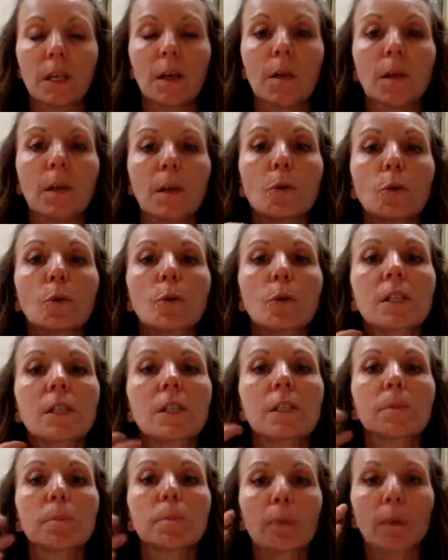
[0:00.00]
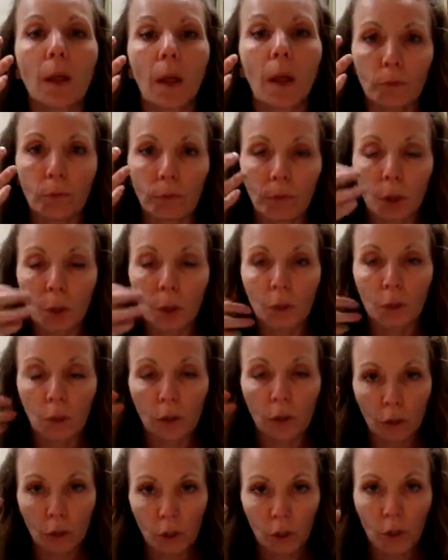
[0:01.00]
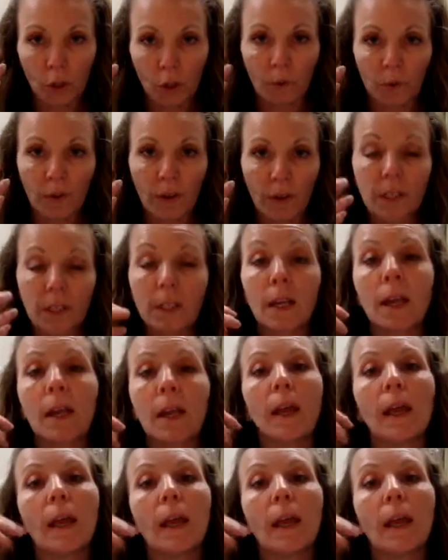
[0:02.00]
it increases blood flow to the surface,